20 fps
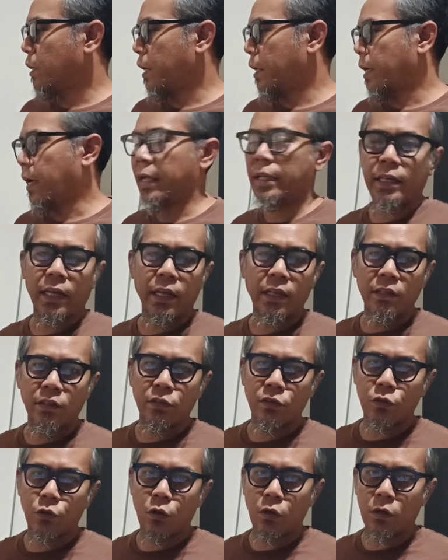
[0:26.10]
that I can
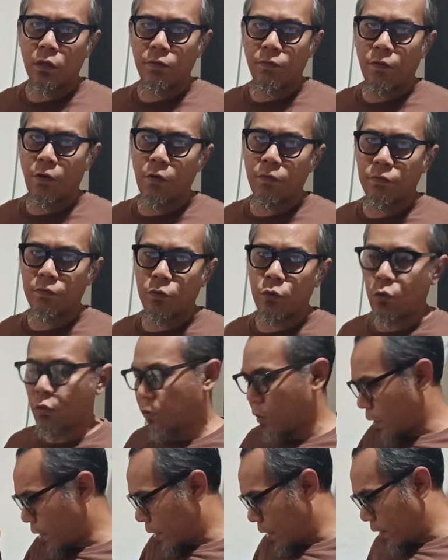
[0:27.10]
install the 4th
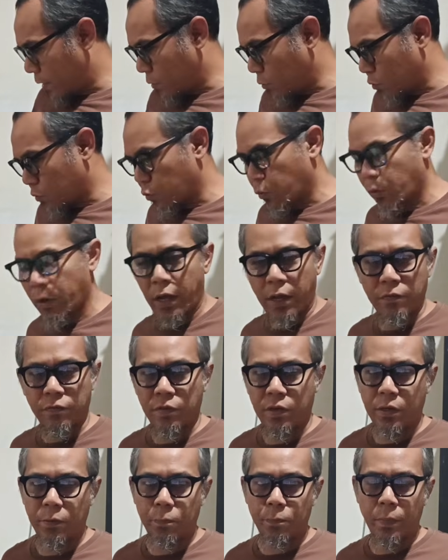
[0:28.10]
tool, and also I have
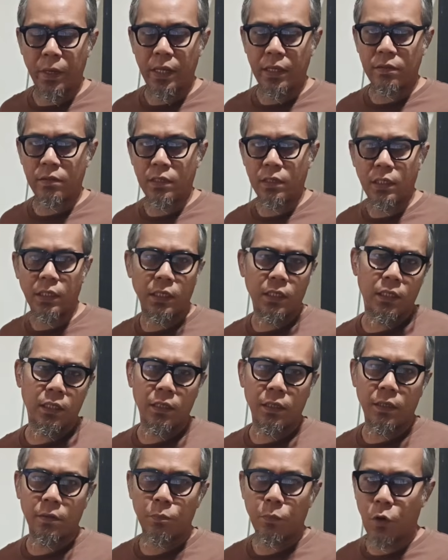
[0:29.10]
replaced
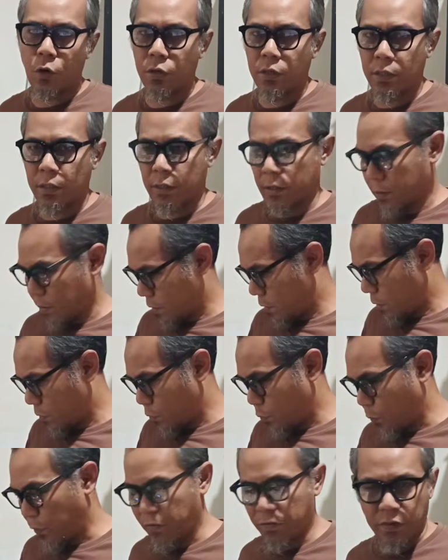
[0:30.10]
the board
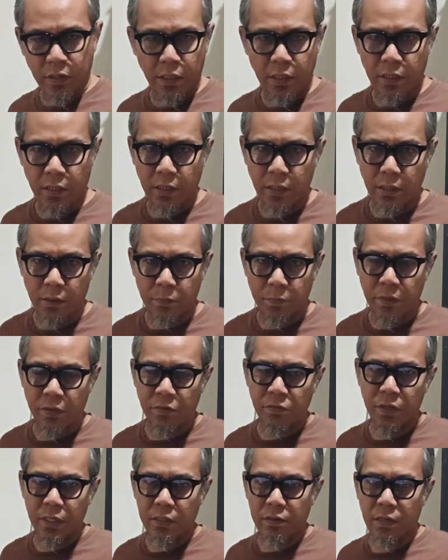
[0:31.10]
with the
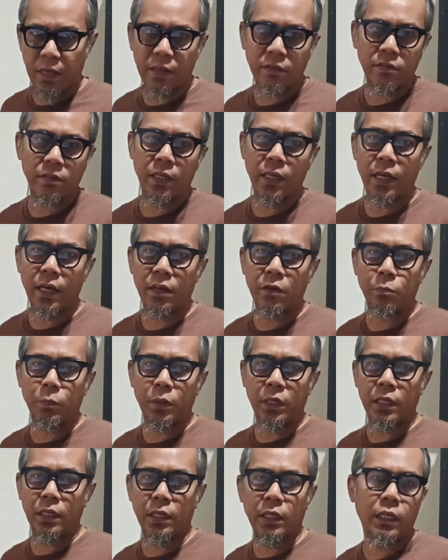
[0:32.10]
previous SKR
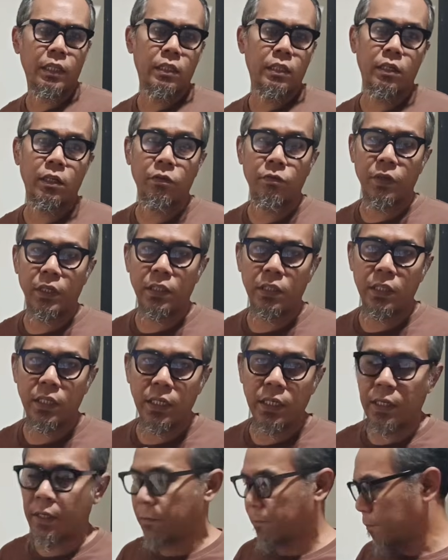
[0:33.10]
Mini
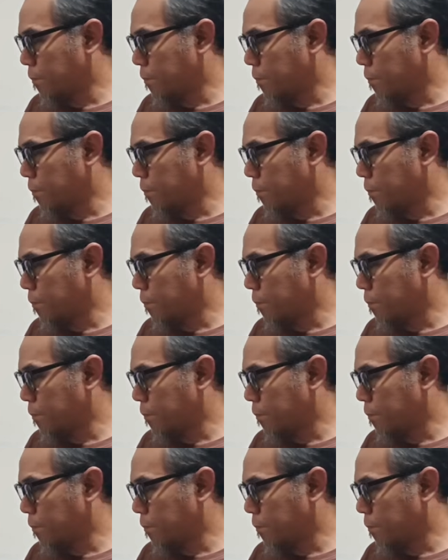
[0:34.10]
E3V3